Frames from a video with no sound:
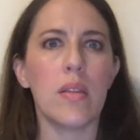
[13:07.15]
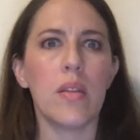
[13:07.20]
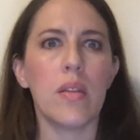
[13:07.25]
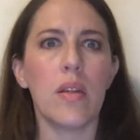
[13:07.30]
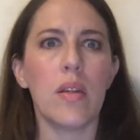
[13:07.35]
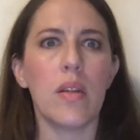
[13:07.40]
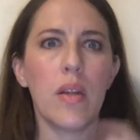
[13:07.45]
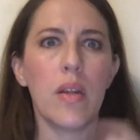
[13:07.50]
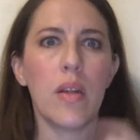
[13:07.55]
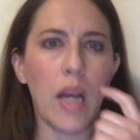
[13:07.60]

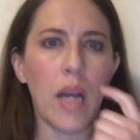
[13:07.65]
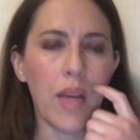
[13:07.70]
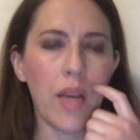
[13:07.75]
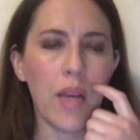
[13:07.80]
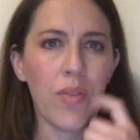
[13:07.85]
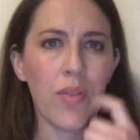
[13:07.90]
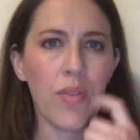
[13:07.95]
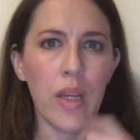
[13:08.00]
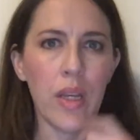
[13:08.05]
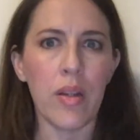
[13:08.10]
have
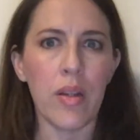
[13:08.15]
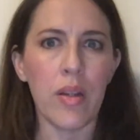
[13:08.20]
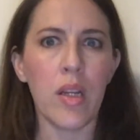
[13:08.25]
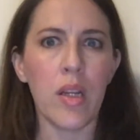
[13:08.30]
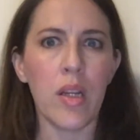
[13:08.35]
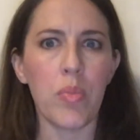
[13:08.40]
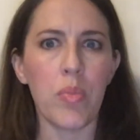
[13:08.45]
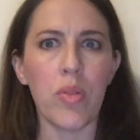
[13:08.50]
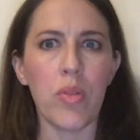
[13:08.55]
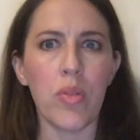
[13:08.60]
ended up
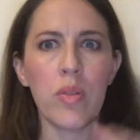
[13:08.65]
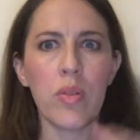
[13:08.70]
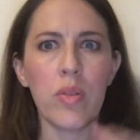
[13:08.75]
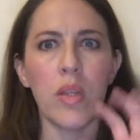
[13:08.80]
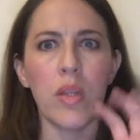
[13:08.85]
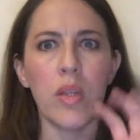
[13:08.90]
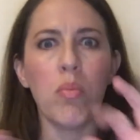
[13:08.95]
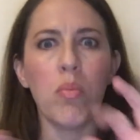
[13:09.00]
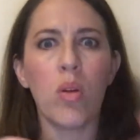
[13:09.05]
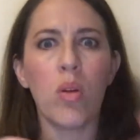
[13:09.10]
using
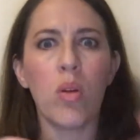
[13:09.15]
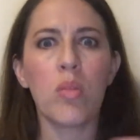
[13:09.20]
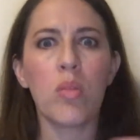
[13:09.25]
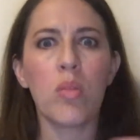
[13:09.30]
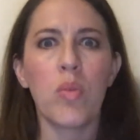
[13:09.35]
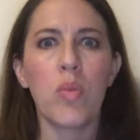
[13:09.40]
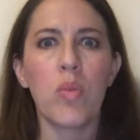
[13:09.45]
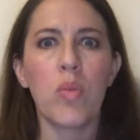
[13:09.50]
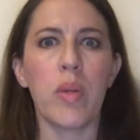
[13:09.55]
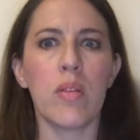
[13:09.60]
multiple
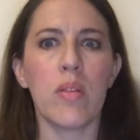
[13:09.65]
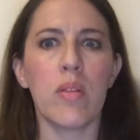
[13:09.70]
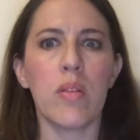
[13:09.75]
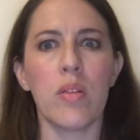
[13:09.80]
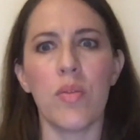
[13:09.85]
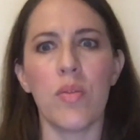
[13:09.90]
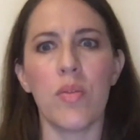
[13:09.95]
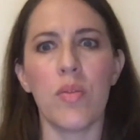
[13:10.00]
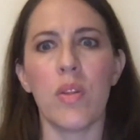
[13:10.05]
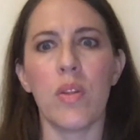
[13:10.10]
pieces of
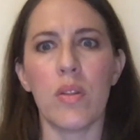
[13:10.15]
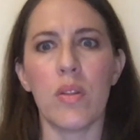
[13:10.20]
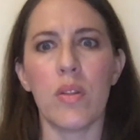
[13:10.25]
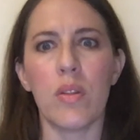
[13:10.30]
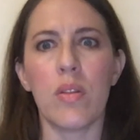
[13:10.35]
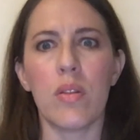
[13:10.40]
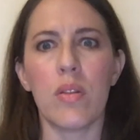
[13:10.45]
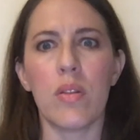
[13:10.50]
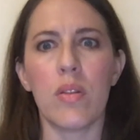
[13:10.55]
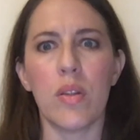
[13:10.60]
this,
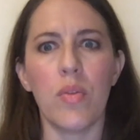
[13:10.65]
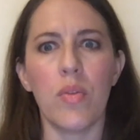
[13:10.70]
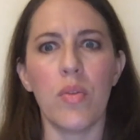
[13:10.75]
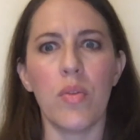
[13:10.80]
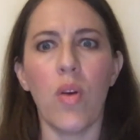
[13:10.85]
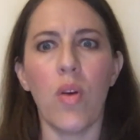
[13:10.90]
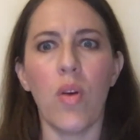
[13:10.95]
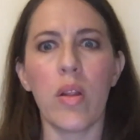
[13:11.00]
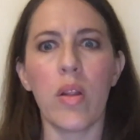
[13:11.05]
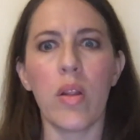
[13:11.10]
of all
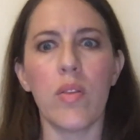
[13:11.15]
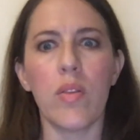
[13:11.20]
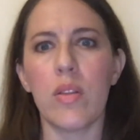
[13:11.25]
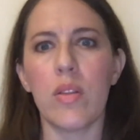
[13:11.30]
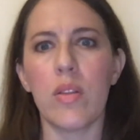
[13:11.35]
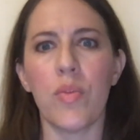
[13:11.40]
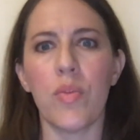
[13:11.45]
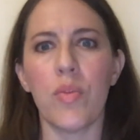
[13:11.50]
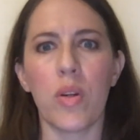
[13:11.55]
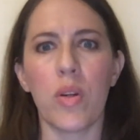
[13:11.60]
of these
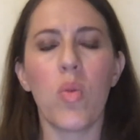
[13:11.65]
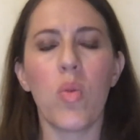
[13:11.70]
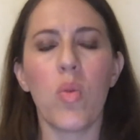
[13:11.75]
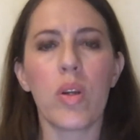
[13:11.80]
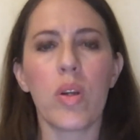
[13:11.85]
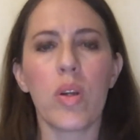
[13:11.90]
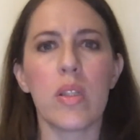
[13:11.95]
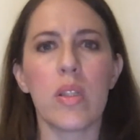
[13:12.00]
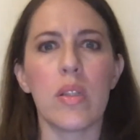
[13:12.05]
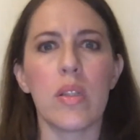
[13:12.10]
different
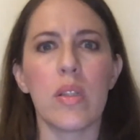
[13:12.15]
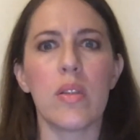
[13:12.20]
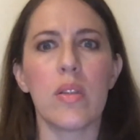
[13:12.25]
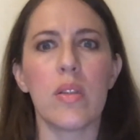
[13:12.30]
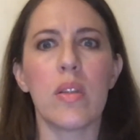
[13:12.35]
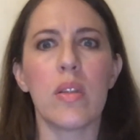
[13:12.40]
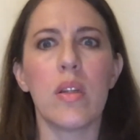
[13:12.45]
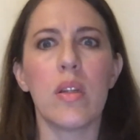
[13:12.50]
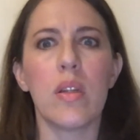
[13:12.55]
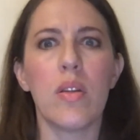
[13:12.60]
courses
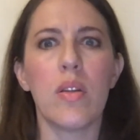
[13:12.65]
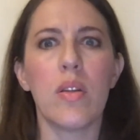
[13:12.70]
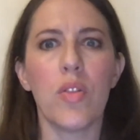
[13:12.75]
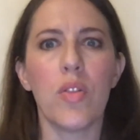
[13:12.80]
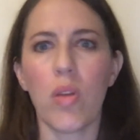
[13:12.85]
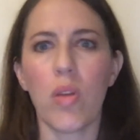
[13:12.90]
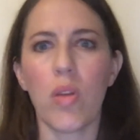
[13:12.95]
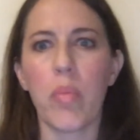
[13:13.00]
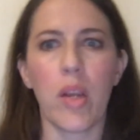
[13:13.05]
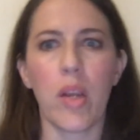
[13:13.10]
throughout
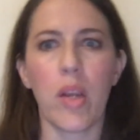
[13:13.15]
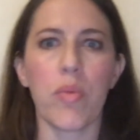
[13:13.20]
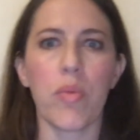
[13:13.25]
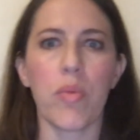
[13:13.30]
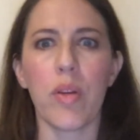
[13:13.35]
my career.